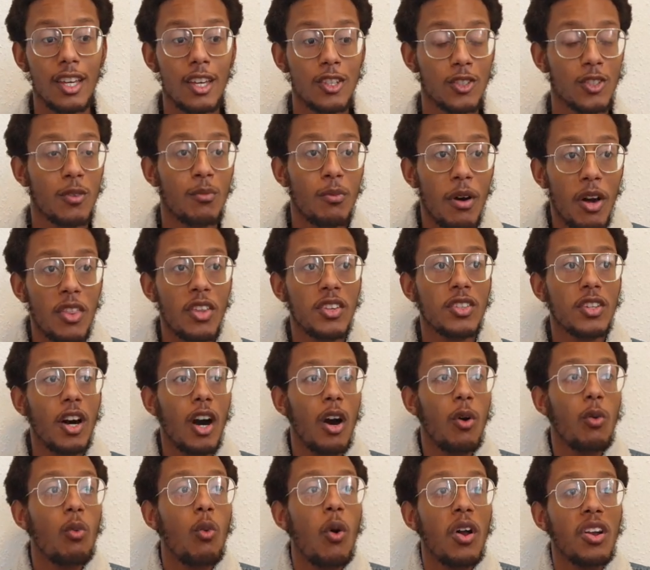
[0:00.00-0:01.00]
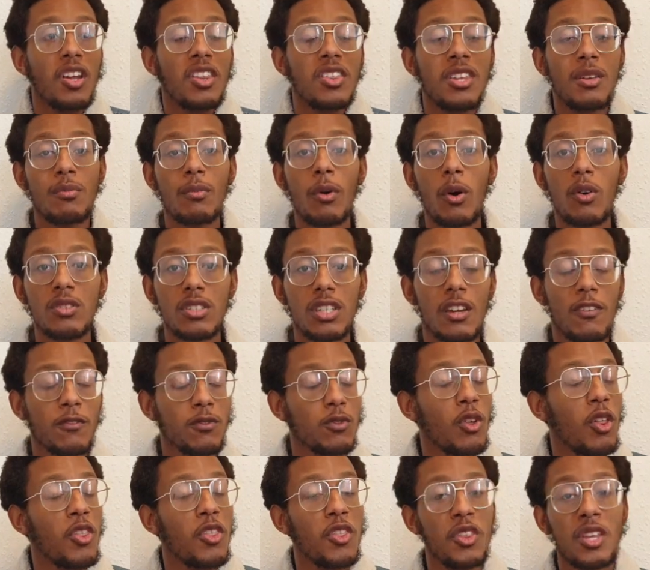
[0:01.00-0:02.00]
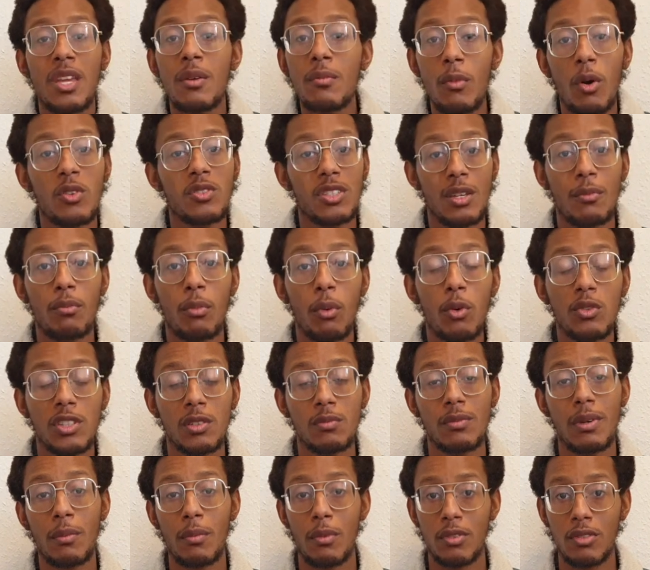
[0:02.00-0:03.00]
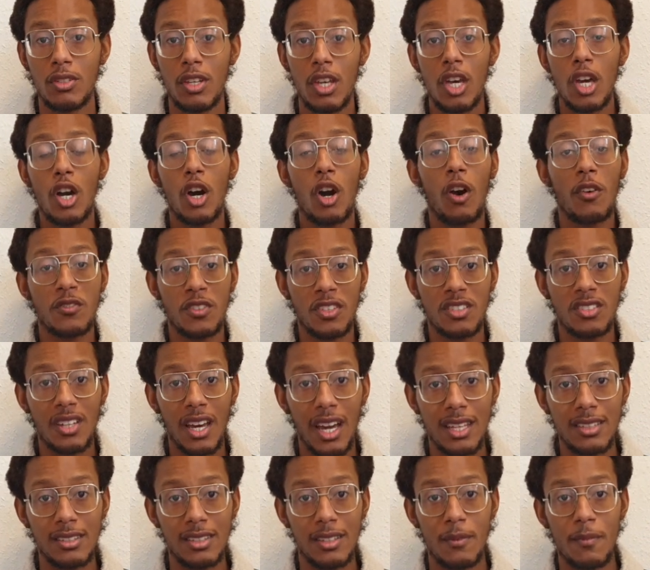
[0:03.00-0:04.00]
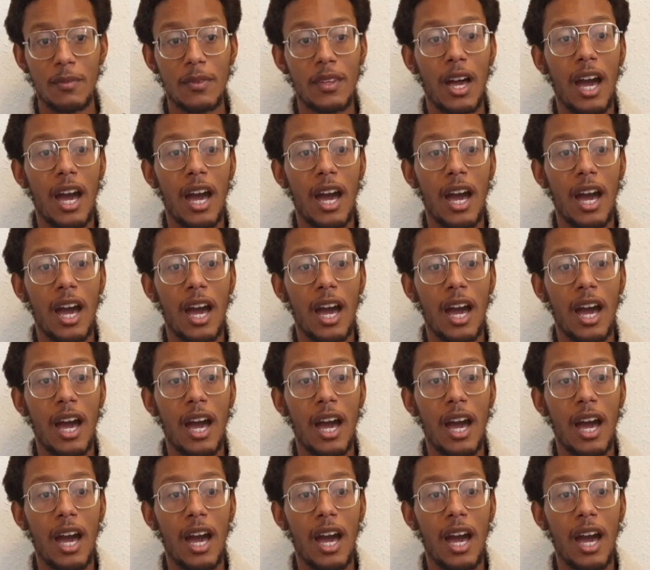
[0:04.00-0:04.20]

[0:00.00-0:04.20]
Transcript: So mothers are one of the most, if not the most important members of society.